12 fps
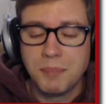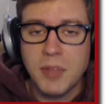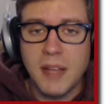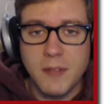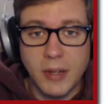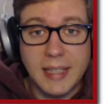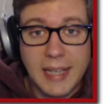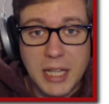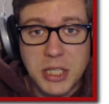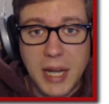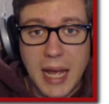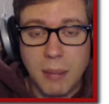If you can
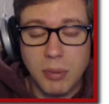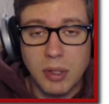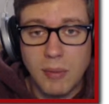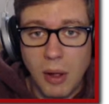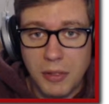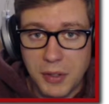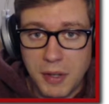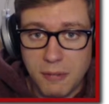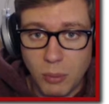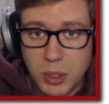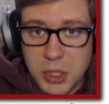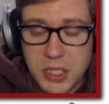catch an Abra on Route
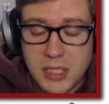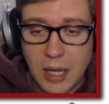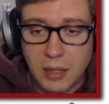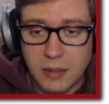34 just south